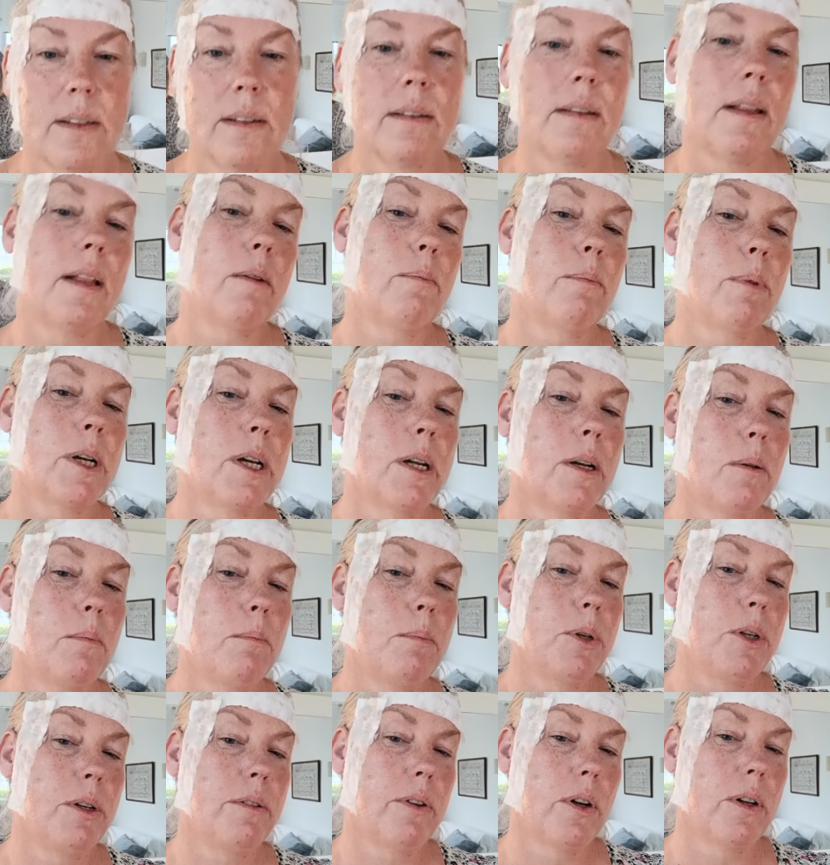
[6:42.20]
So then we're going to
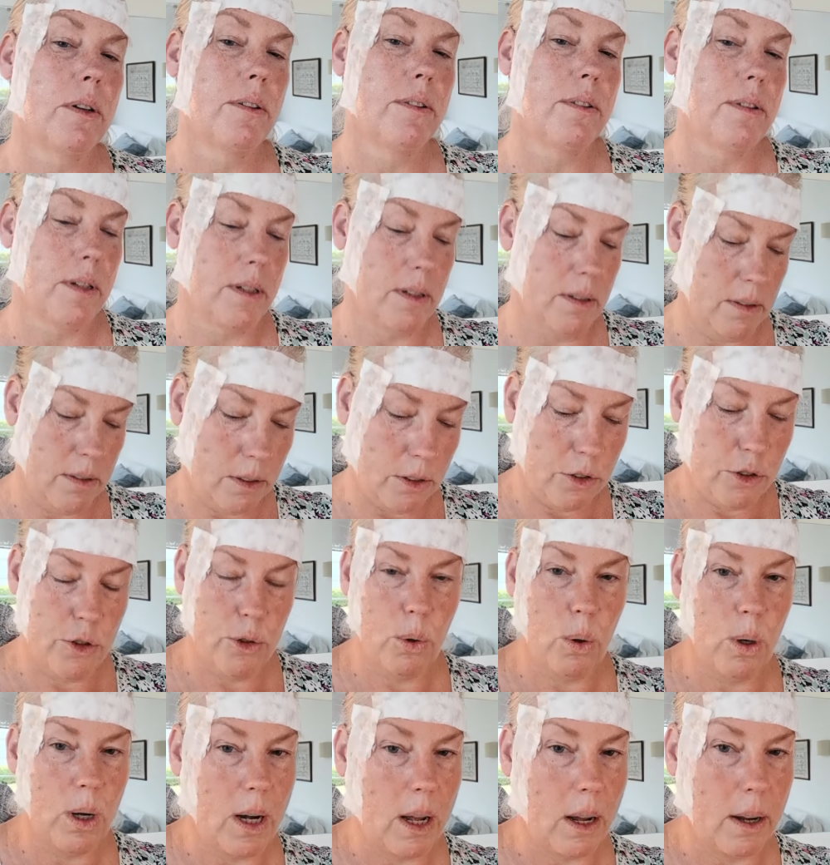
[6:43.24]
move on to the
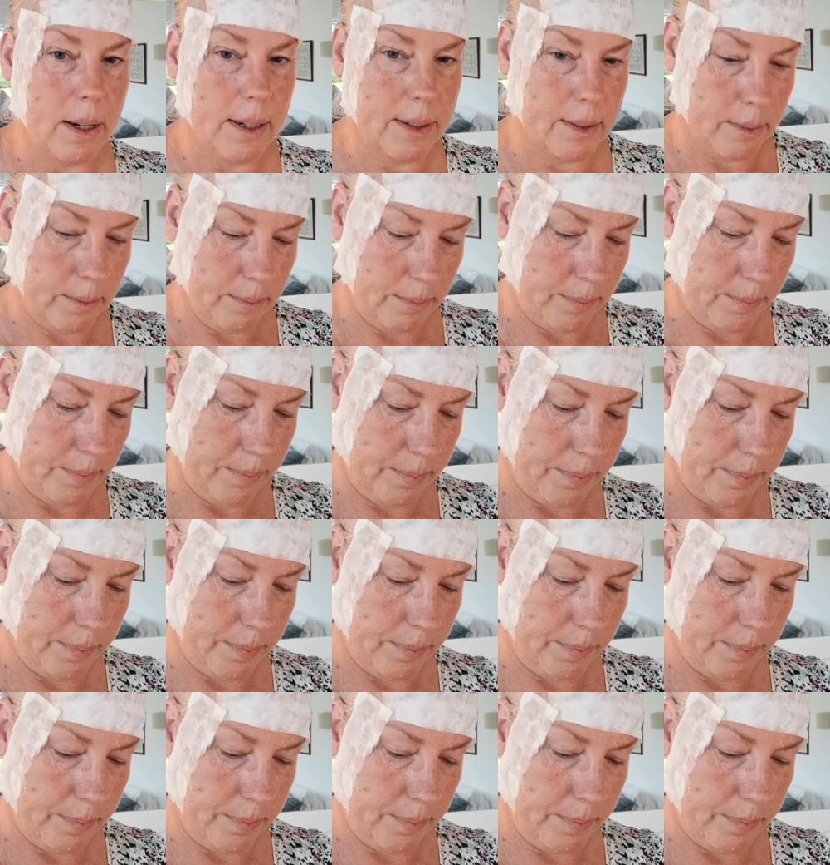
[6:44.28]
jawline.